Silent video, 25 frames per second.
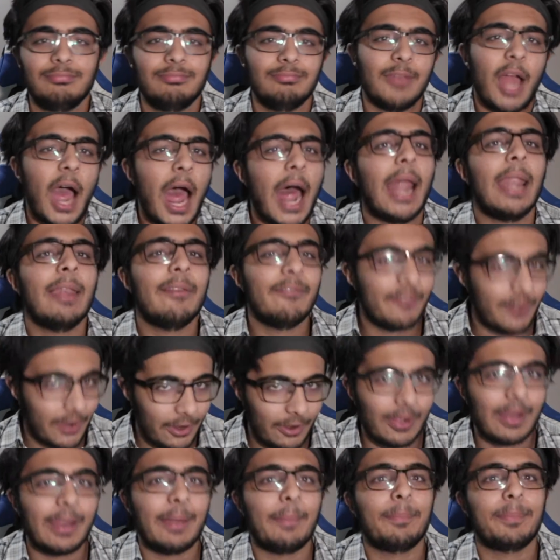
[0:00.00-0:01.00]
not
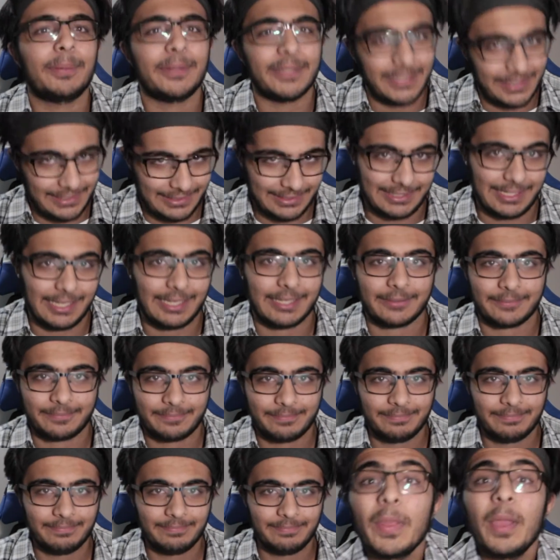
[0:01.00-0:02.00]
very pleasing.
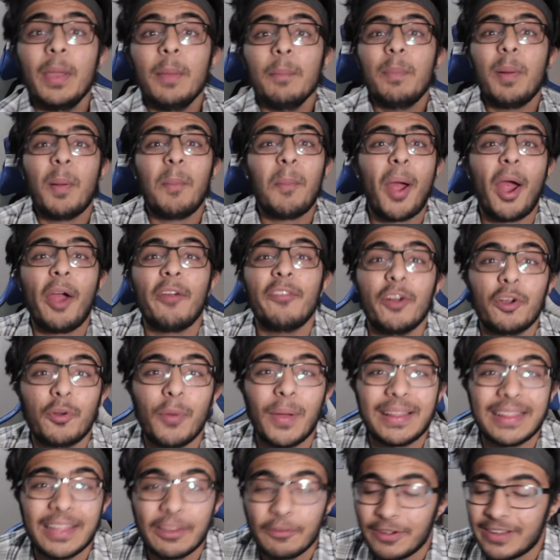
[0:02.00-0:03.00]
But Marvel
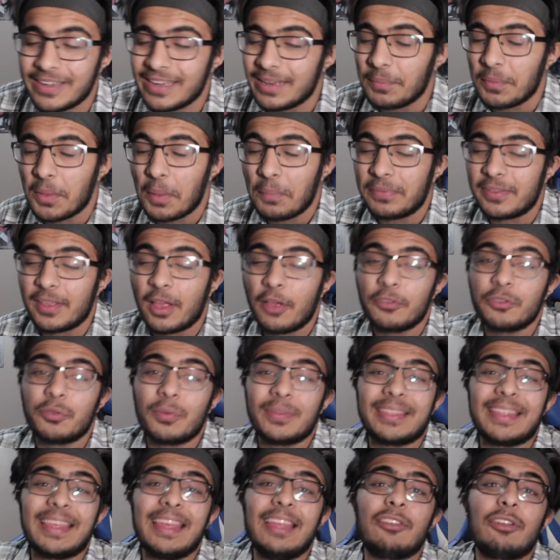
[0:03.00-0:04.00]
quickly redeemed themselves
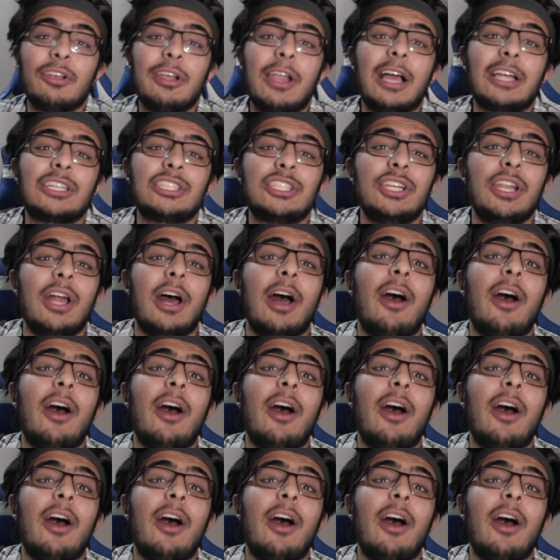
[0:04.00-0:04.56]
with the introduction